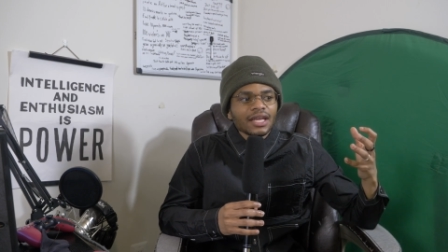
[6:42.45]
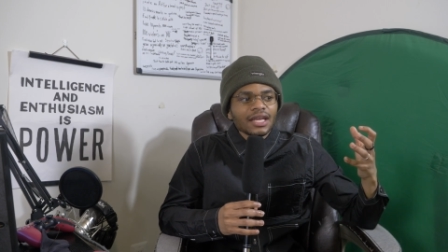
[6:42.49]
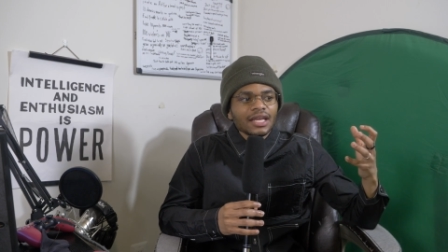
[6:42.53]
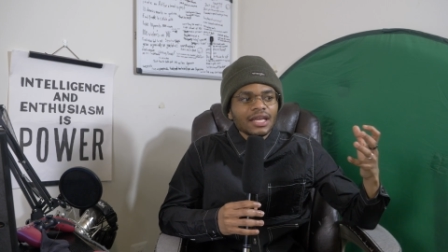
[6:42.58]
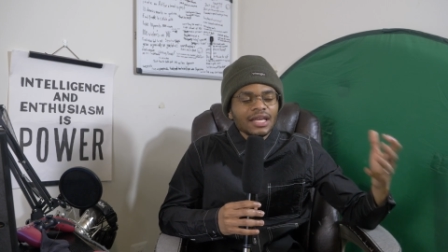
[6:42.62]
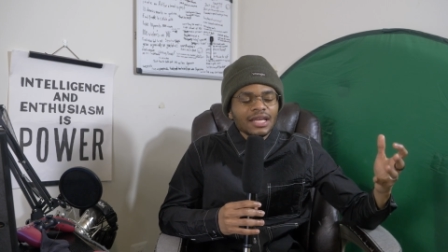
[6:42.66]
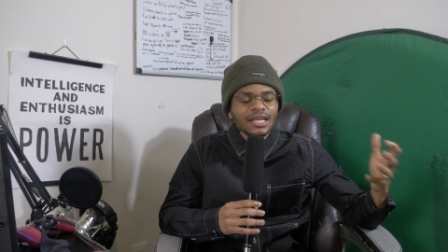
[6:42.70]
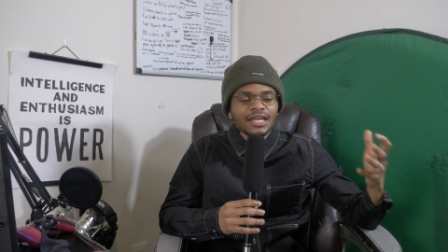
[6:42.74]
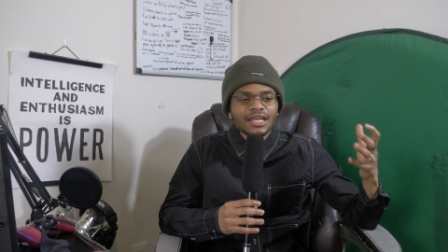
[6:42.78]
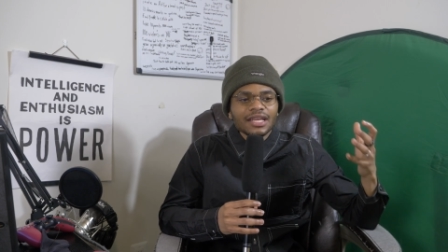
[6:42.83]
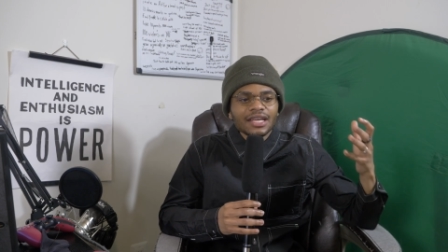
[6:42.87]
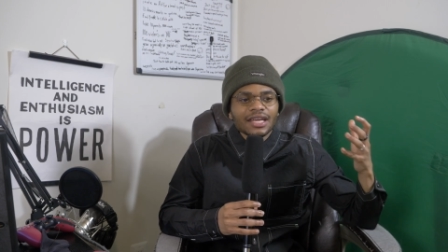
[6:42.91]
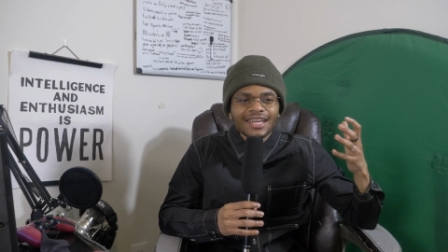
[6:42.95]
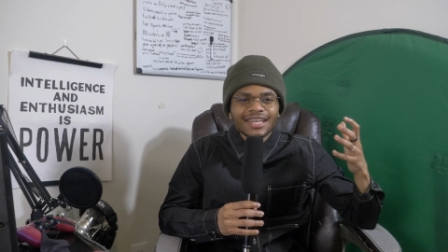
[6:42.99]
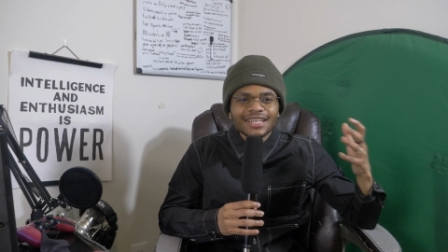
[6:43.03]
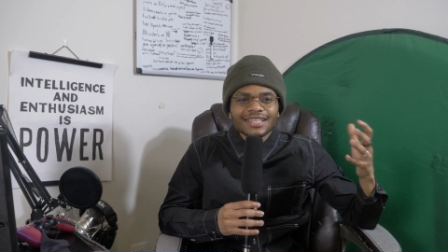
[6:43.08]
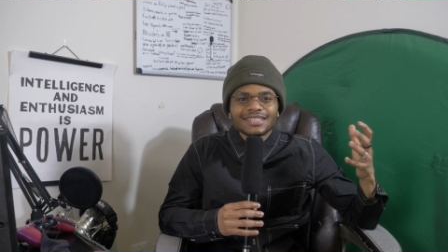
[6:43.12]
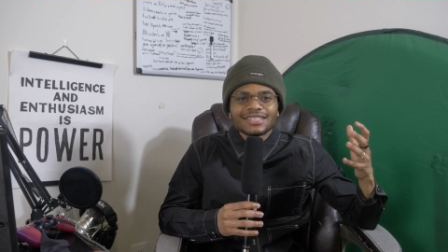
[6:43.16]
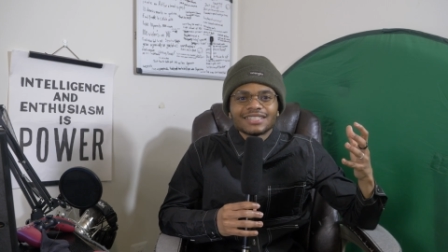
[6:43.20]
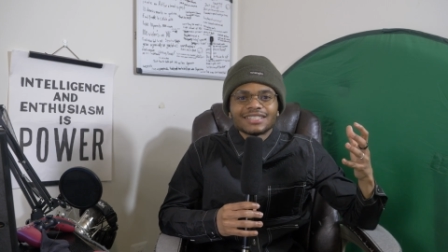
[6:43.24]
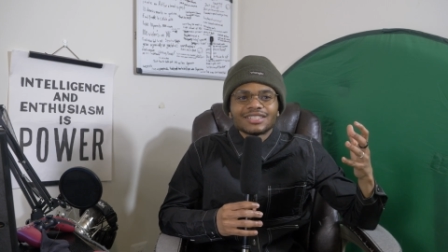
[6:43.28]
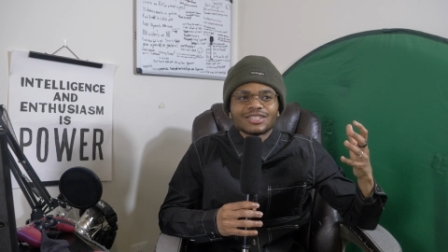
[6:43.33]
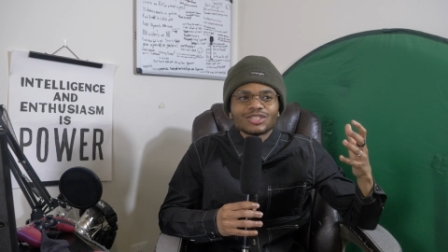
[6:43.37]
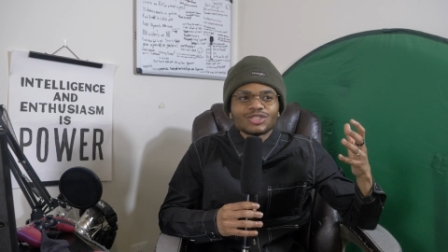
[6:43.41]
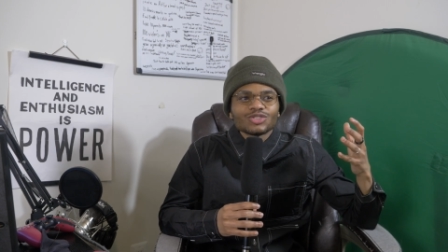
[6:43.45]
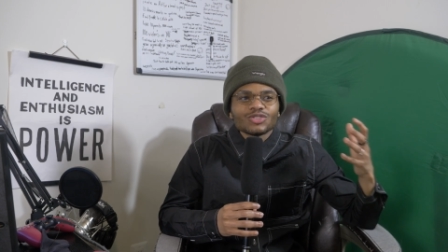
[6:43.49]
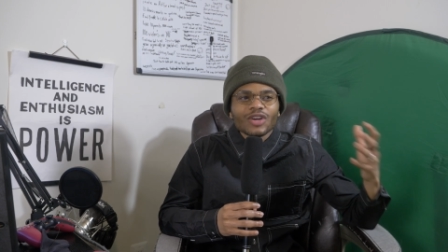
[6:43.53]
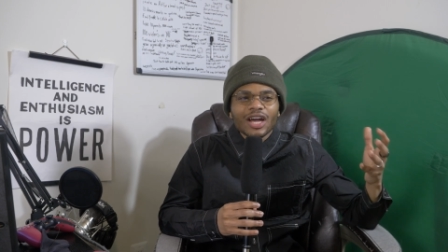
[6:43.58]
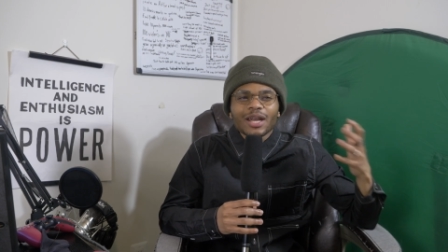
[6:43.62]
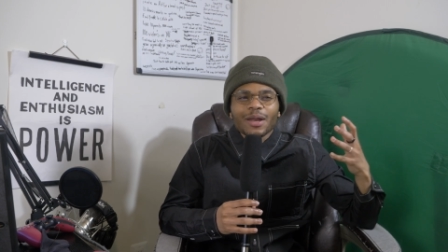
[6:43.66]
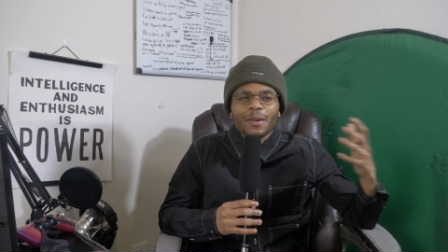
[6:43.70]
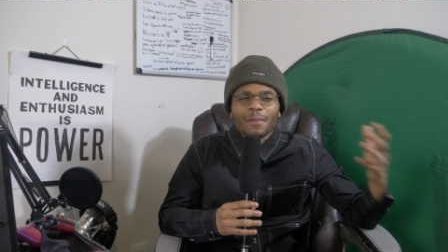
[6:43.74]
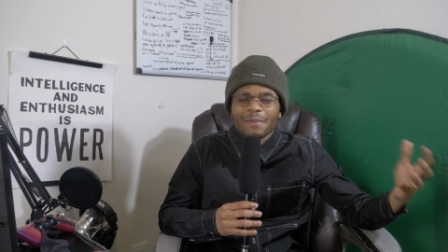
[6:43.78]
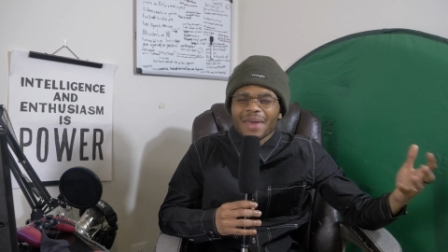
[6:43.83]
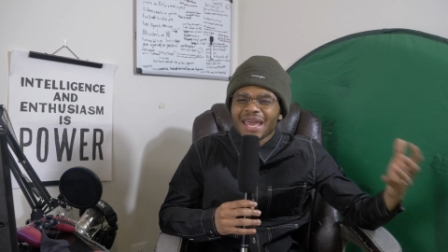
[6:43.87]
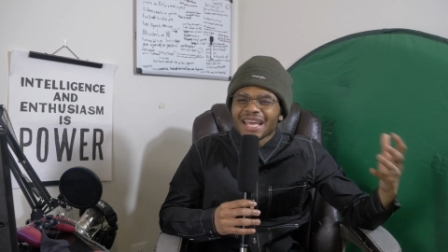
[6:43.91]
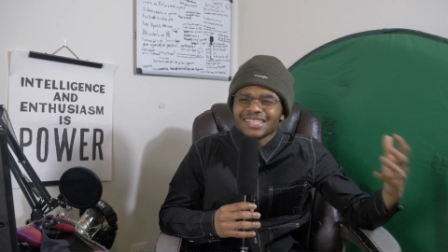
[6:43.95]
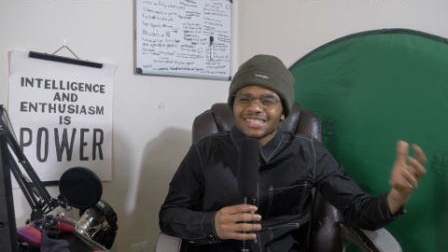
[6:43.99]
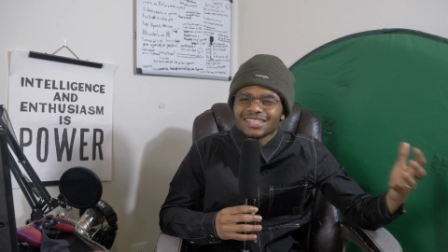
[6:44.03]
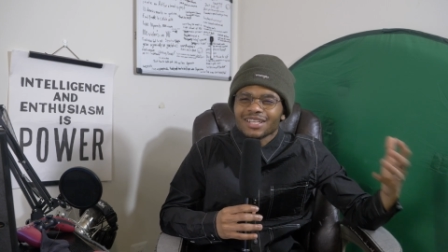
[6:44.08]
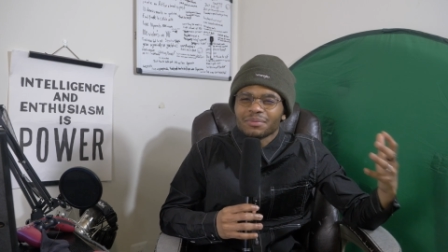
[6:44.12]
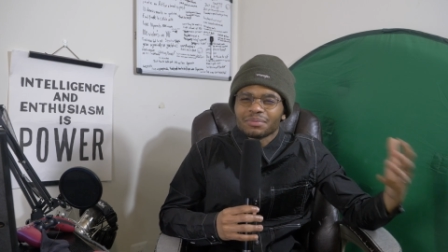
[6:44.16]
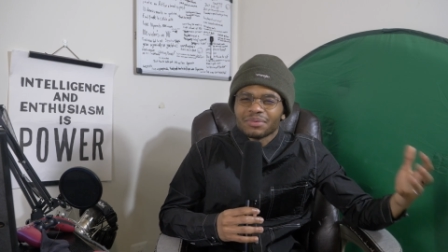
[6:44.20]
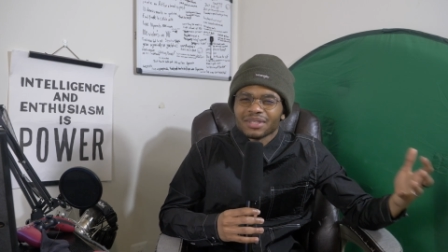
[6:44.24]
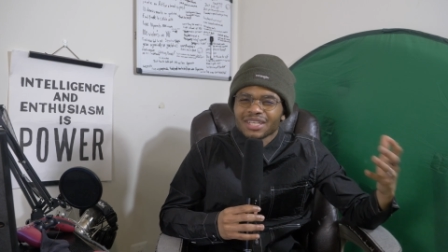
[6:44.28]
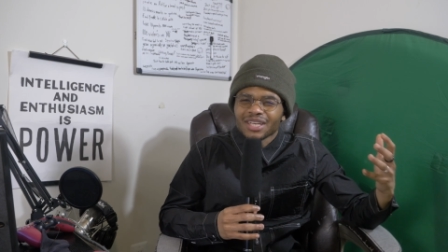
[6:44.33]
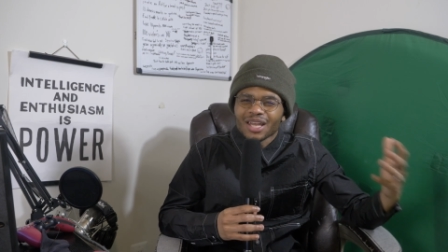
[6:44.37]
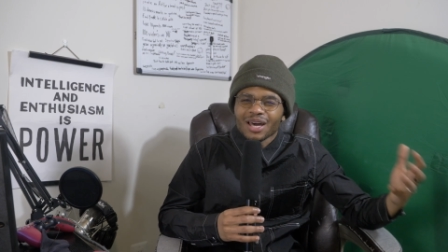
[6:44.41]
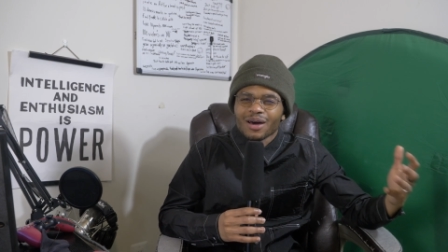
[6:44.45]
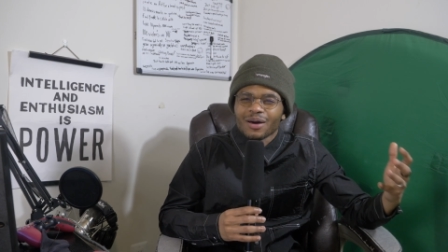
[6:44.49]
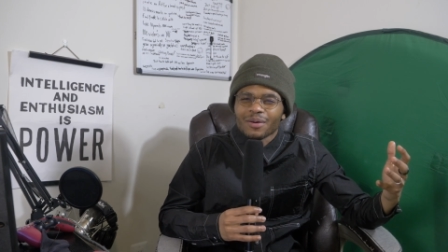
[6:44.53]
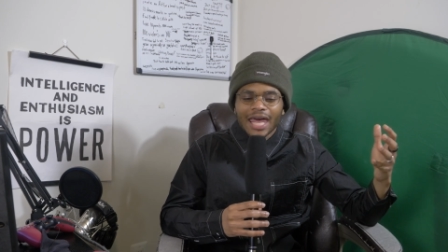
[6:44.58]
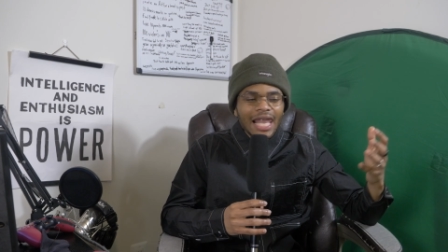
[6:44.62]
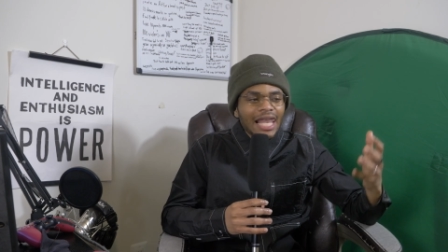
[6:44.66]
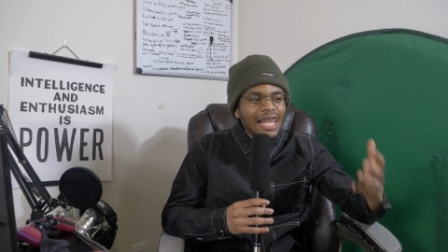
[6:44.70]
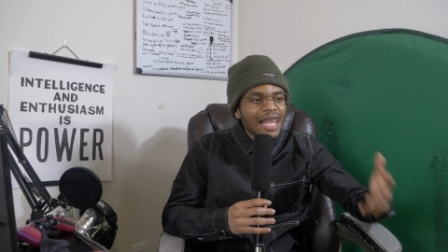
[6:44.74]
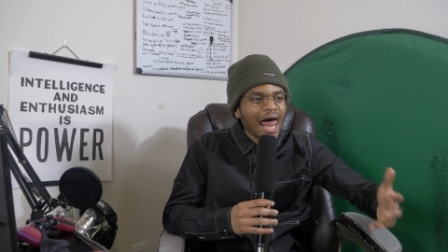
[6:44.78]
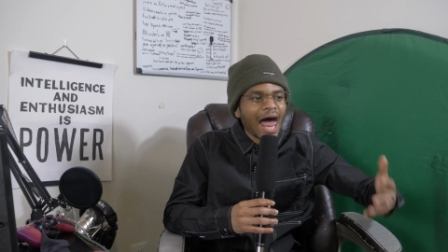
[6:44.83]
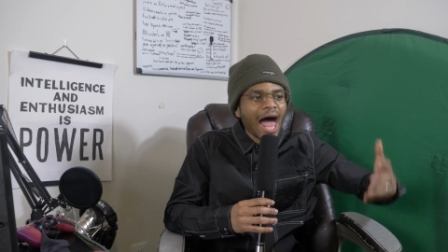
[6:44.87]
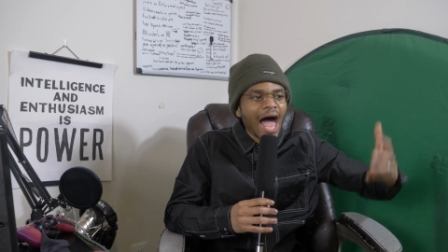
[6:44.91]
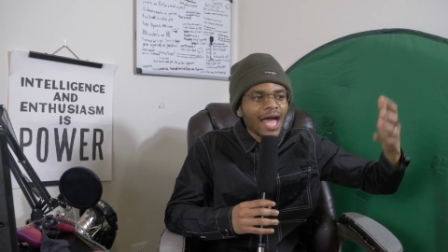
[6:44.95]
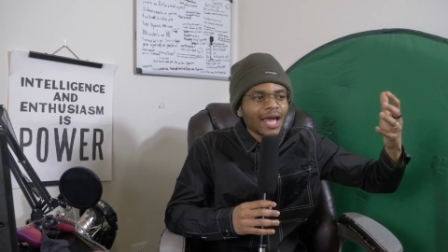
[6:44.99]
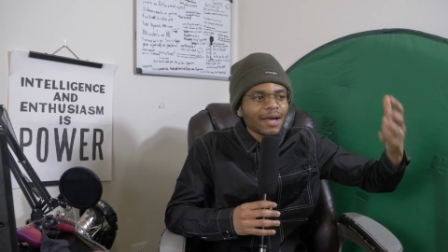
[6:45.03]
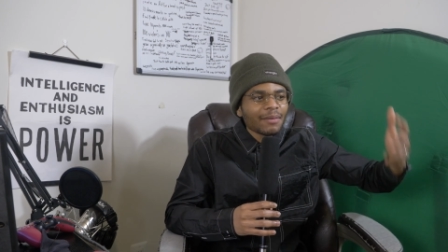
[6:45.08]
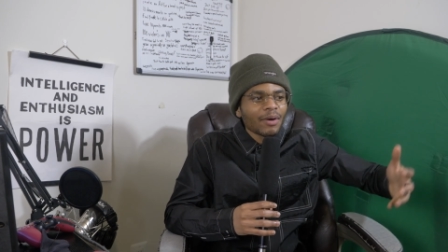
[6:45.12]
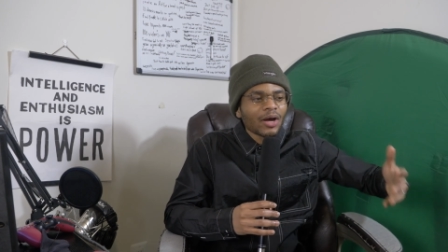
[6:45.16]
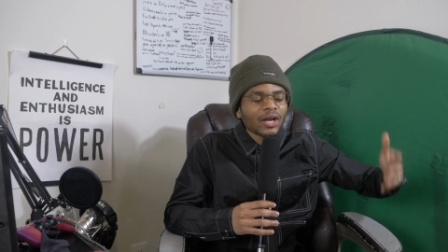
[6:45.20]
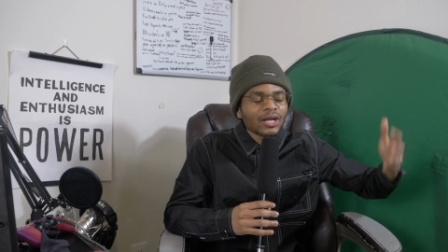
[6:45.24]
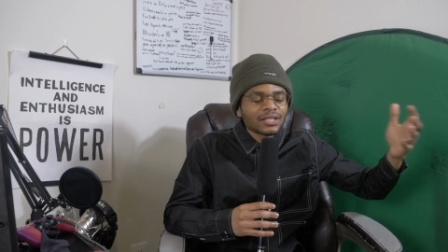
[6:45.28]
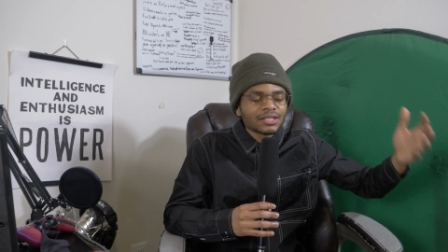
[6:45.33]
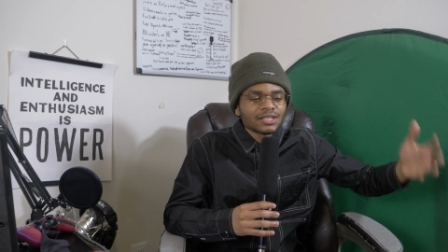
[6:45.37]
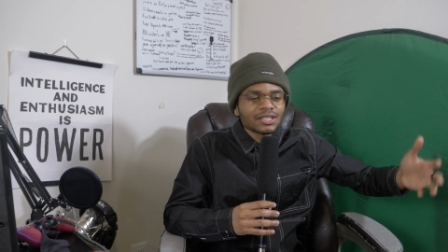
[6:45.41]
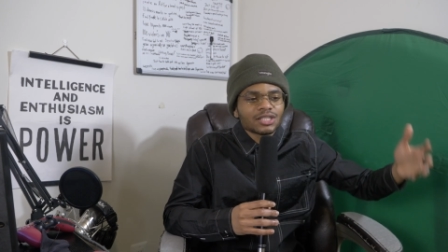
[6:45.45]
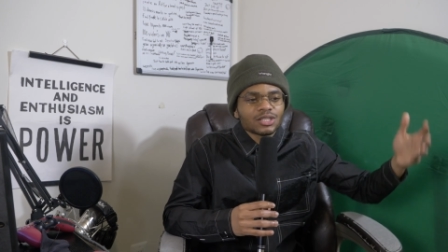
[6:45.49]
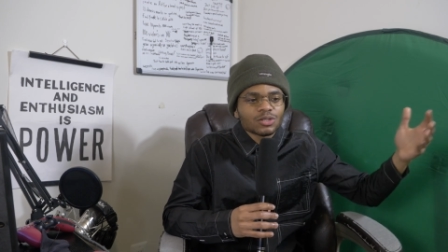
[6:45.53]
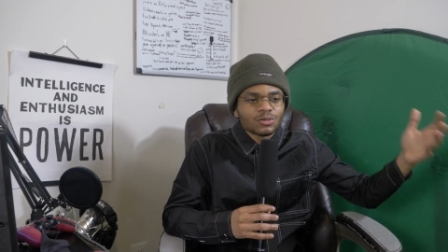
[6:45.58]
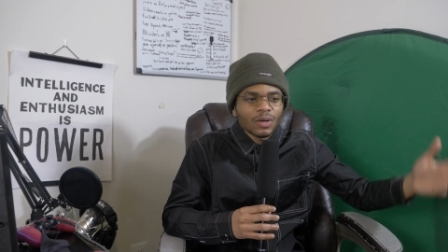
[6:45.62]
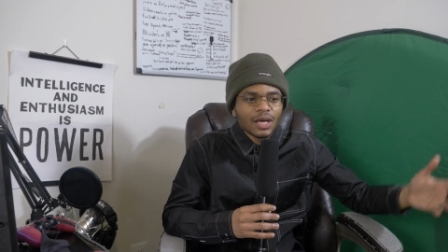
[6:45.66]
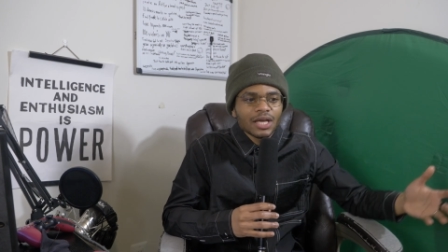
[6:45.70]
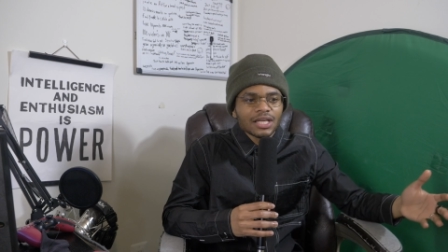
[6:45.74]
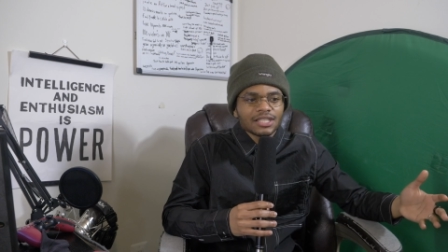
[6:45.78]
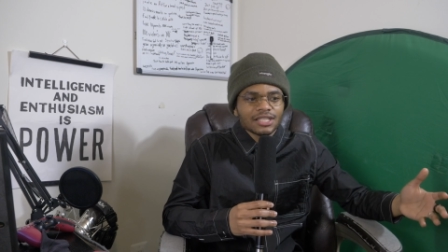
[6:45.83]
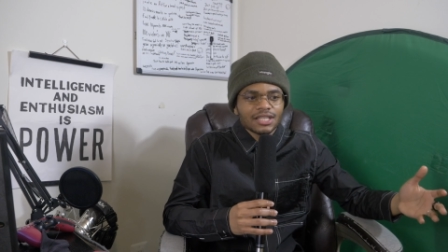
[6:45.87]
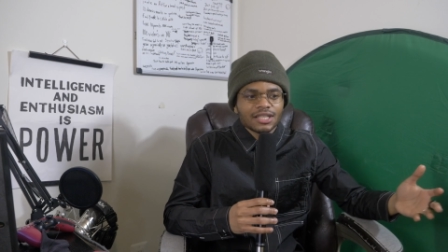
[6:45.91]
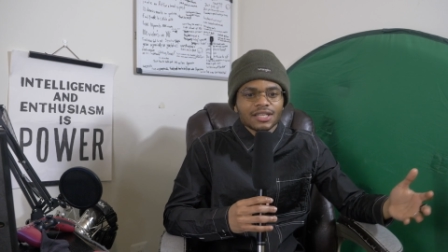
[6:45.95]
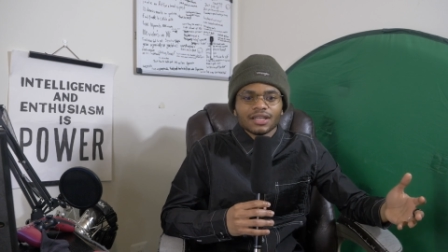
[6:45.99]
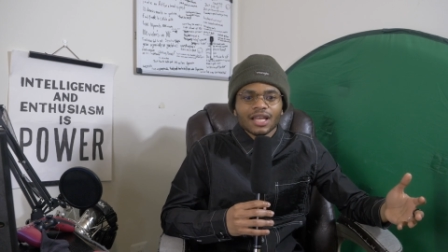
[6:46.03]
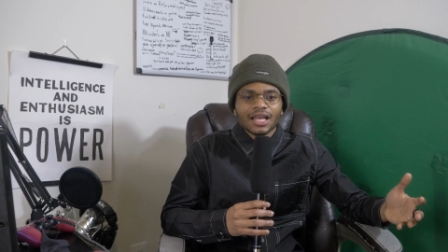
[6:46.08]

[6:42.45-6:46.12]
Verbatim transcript: he is trying to make something up and lie about the situation?